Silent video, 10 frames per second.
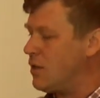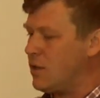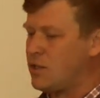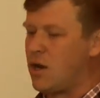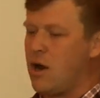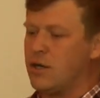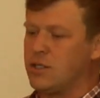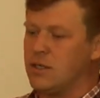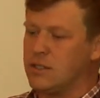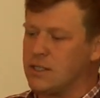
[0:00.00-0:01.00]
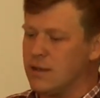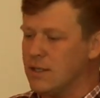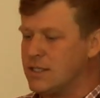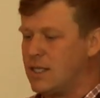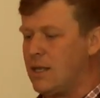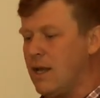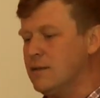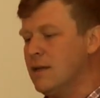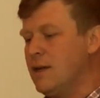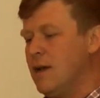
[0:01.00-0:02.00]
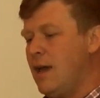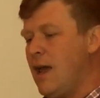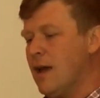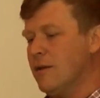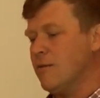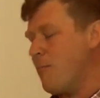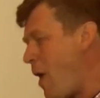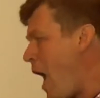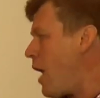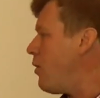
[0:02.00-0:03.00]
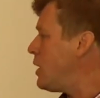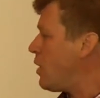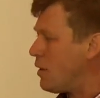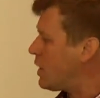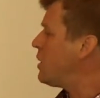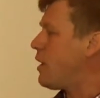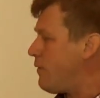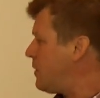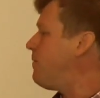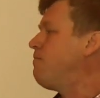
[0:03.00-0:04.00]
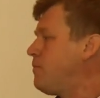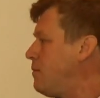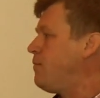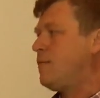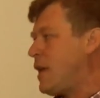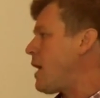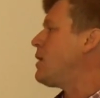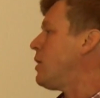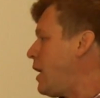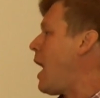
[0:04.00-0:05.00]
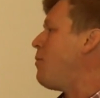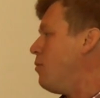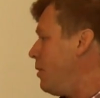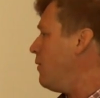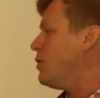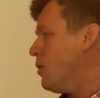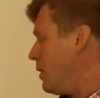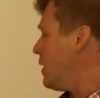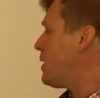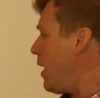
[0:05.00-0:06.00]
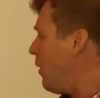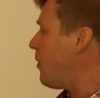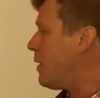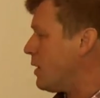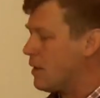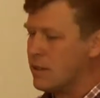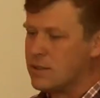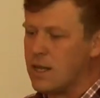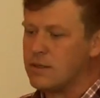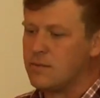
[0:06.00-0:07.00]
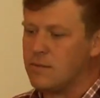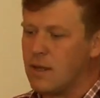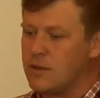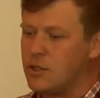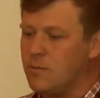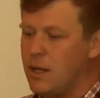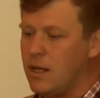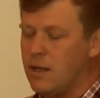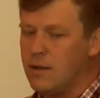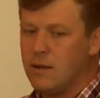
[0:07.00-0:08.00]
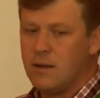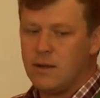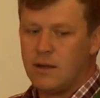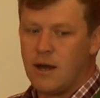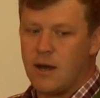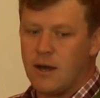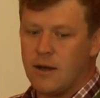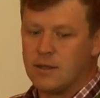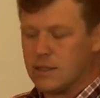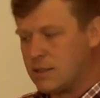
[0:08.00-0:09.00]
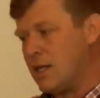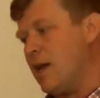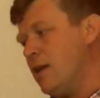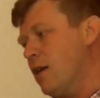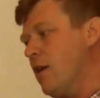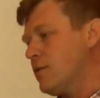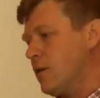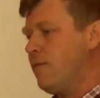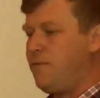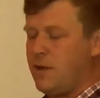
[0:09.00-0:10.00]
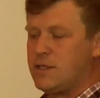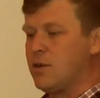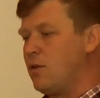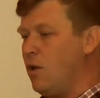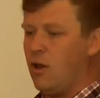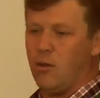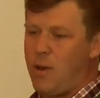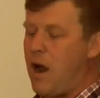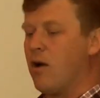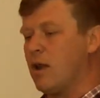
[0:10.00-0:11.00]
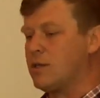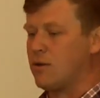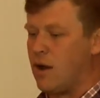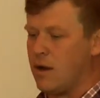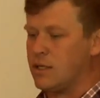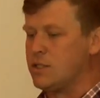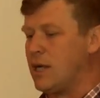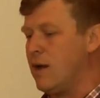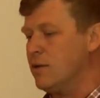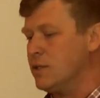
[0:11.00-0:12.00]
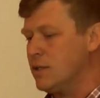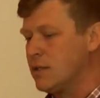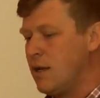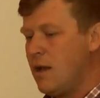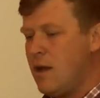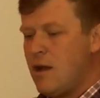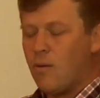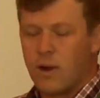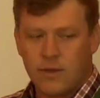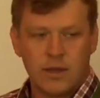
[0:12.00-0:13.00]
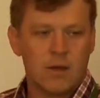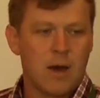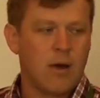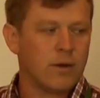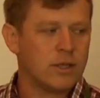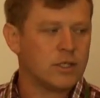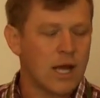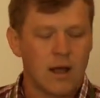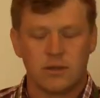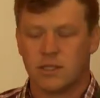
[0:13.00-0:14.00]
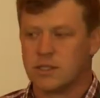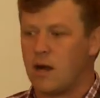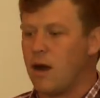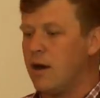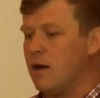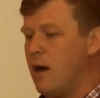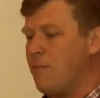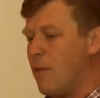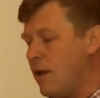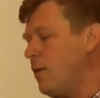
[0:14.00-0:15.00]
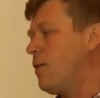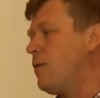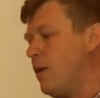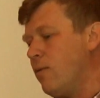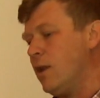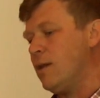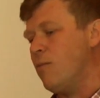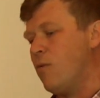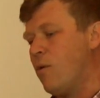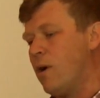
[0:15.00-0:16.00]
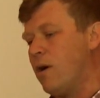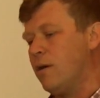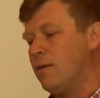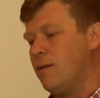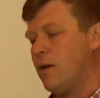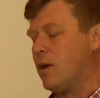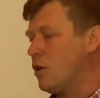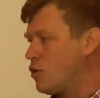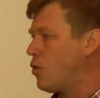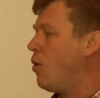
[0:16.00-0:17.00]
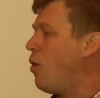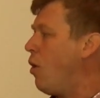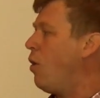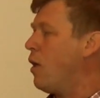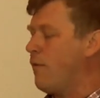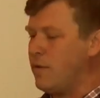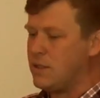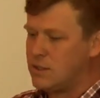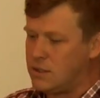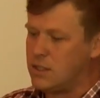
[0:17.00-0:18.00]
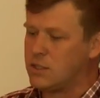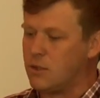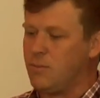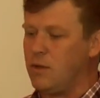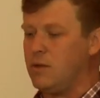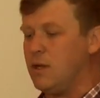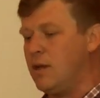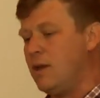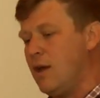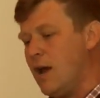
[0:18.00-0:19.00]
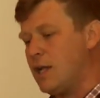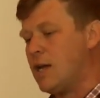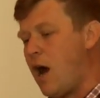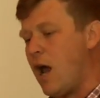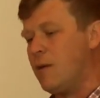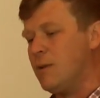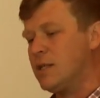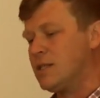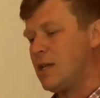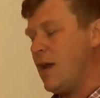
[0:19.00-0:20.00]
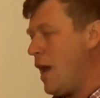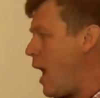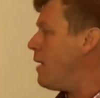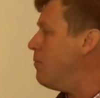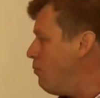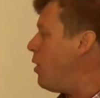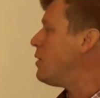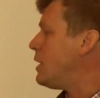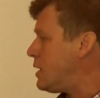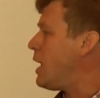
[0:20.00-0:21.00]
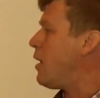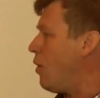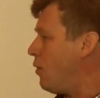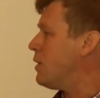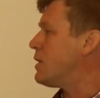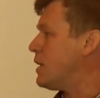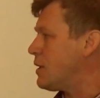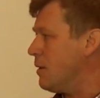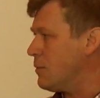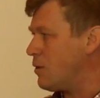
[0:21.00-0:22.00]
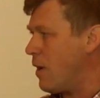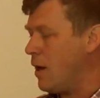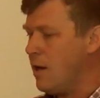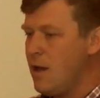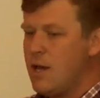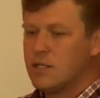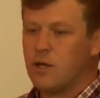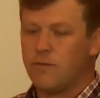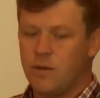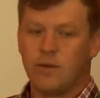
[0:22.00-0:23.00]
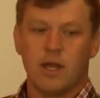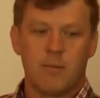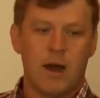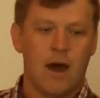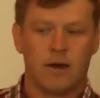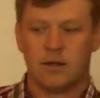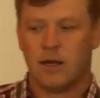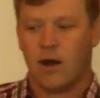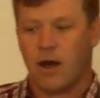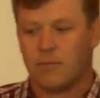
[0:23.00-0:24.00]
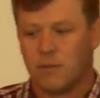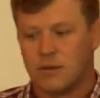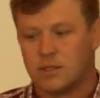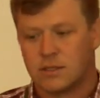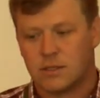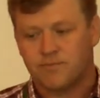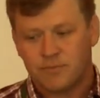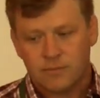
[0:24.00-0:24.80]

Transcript: and the chargers and the, and, and the batteries and all this kind of stuff is technically capable of doing this. I don't think that there's that, that too many, uh, let's say, you know, sort of physical power electronics challenges when I think about what the challenges are, um, they're really more the control of these distributed, autonomous, and multi-stakeholder systems, right? So if you think about, you know, uh, just